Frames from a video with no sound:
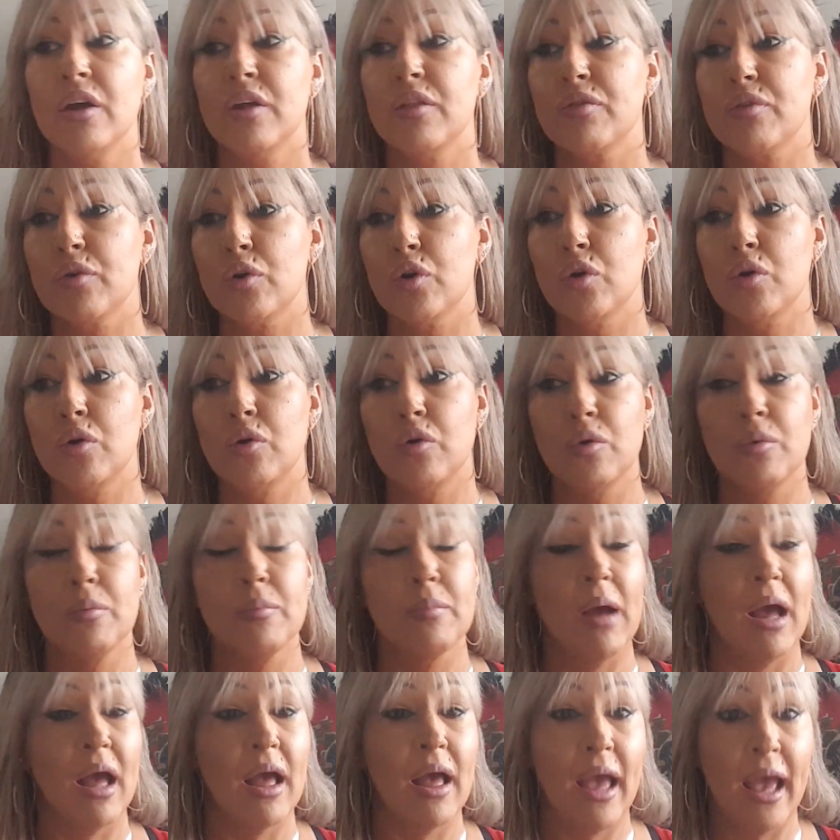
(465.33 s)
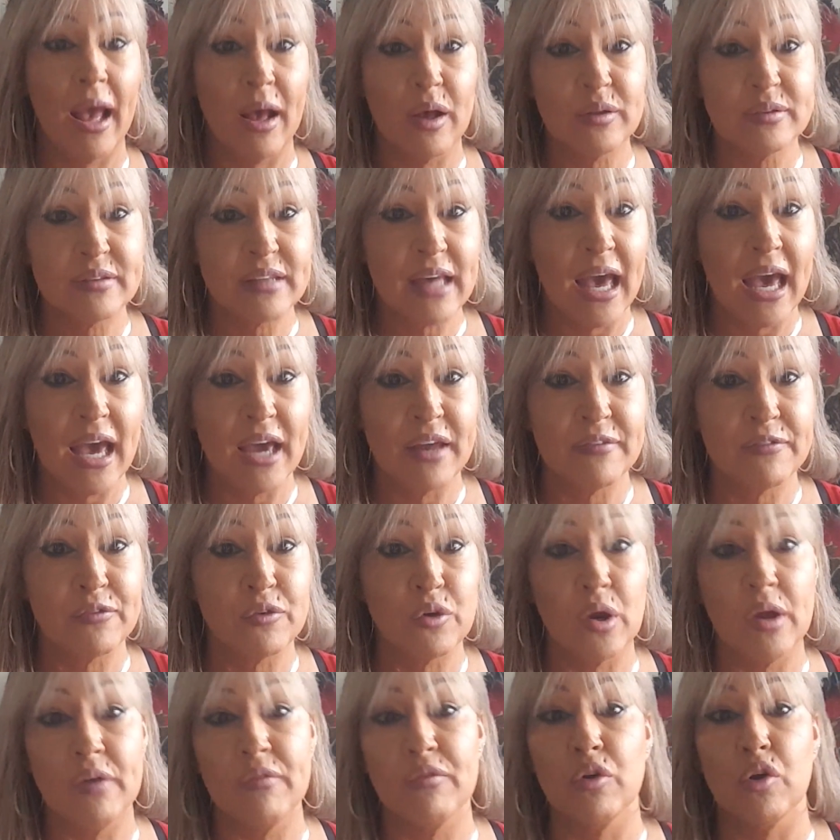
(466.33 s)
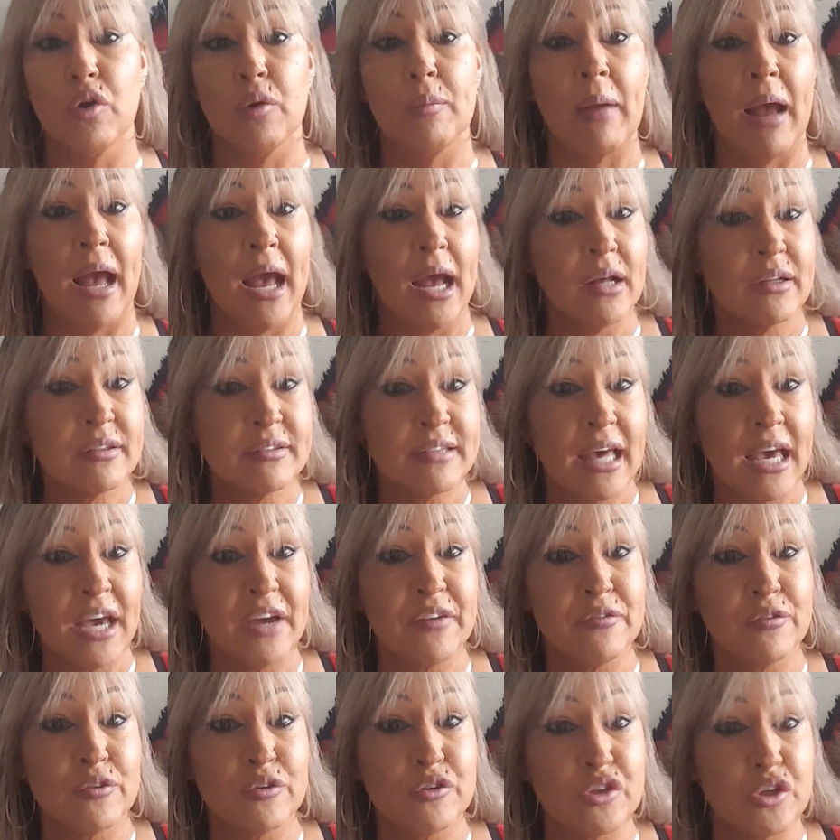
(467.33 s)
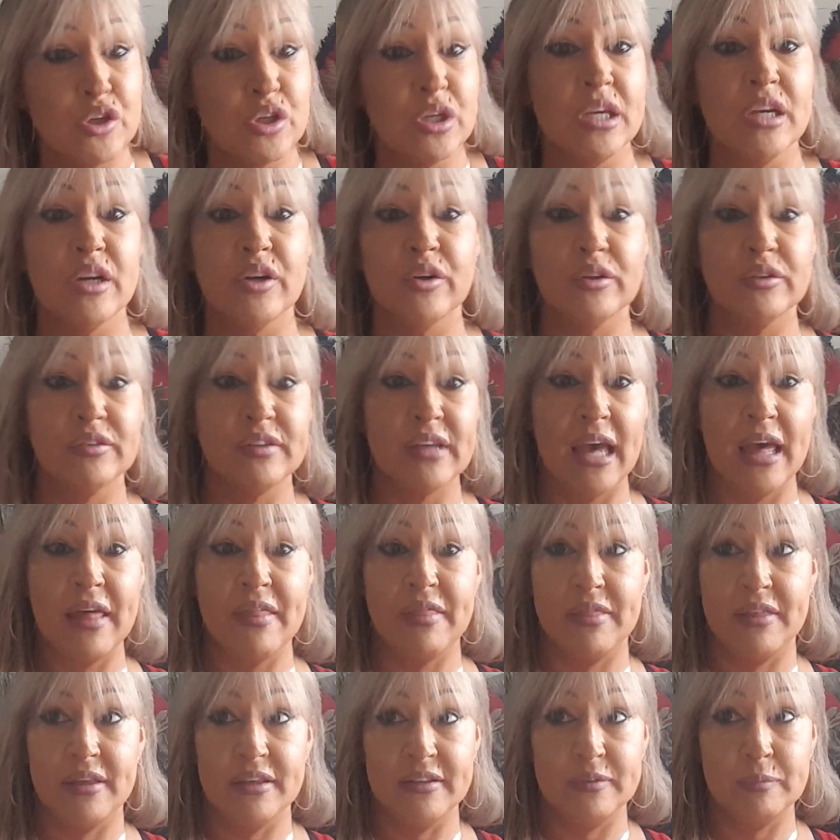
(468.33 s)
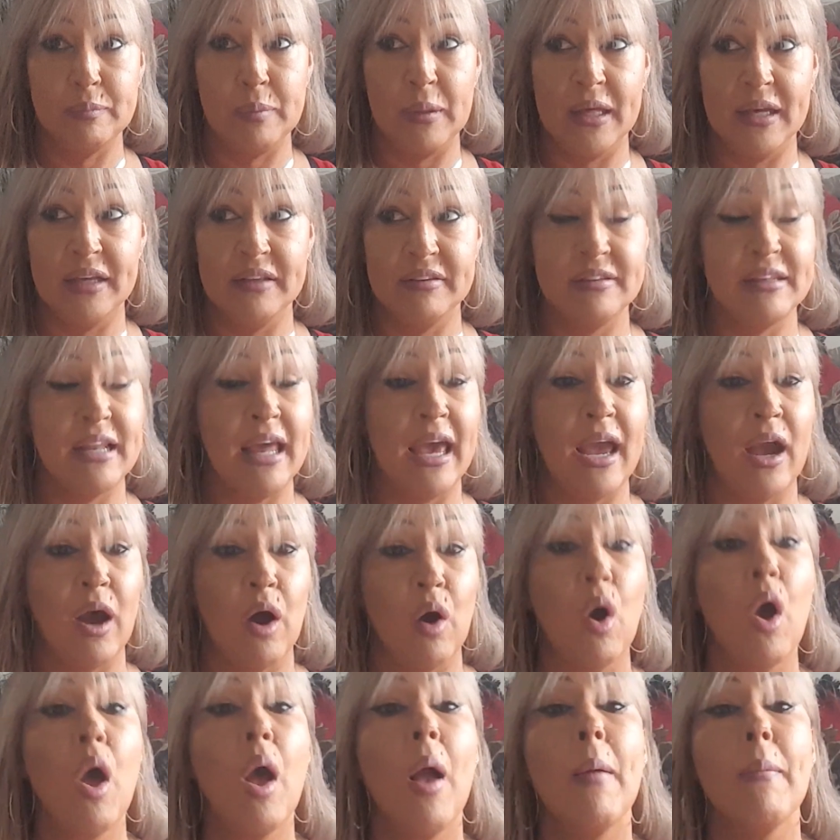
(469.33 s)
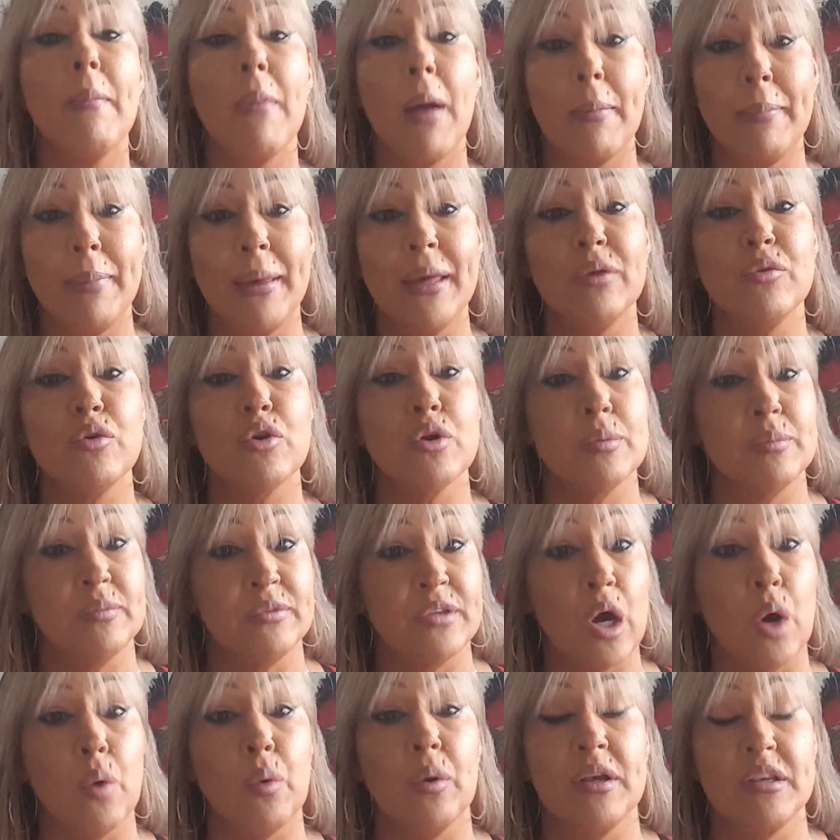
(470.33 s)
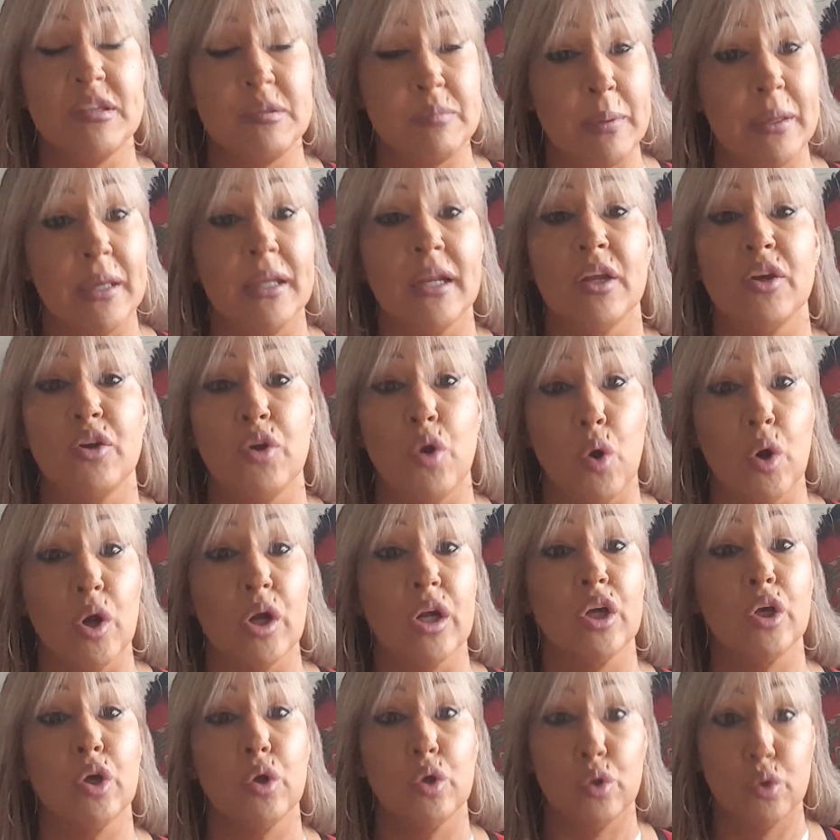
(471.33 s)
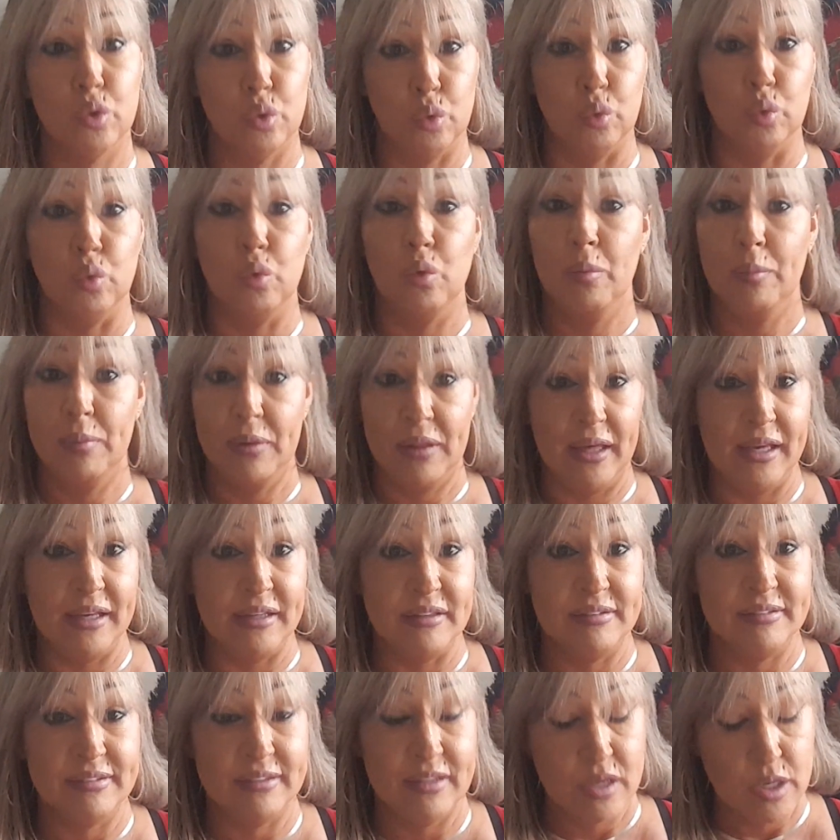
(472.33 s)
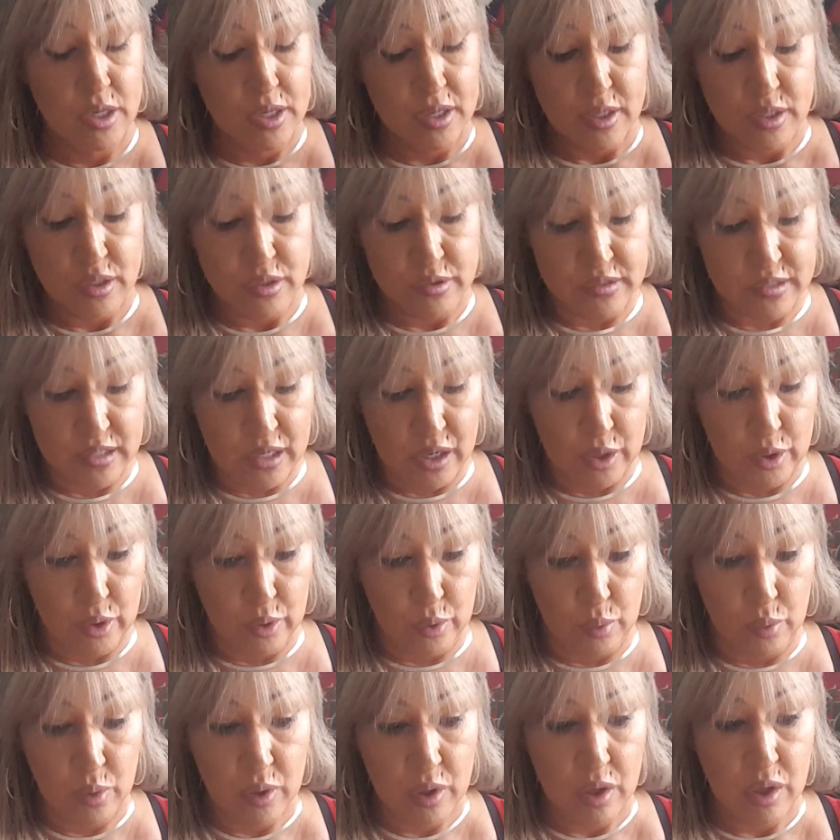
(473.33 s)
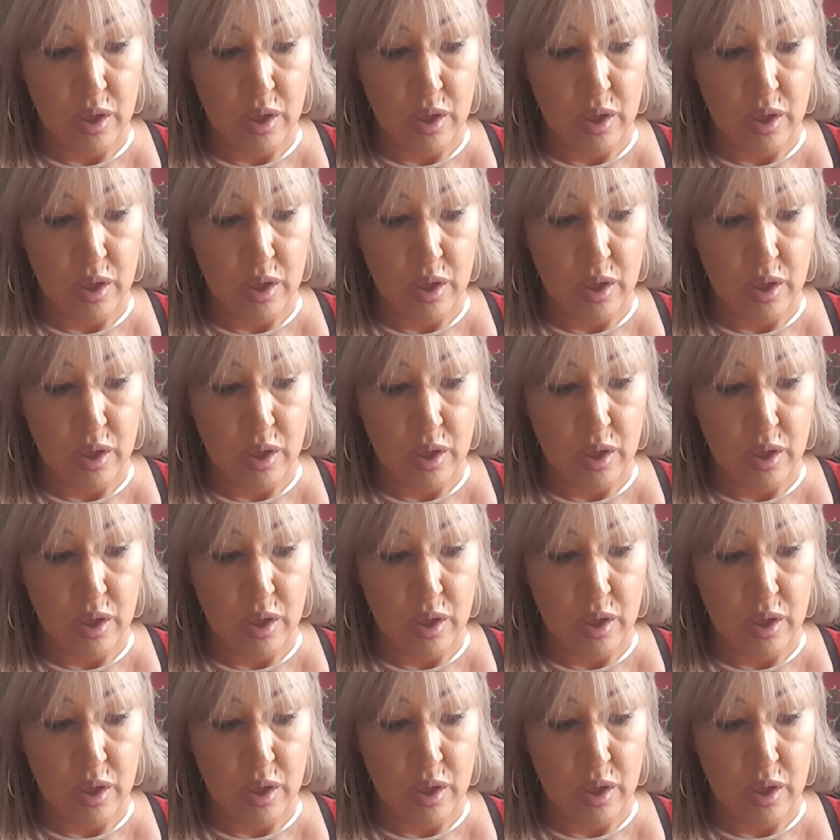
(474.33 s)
through my house I had forever, my house I had for 2 years, and this place now, my bedroom's always been a dark, cool place. So,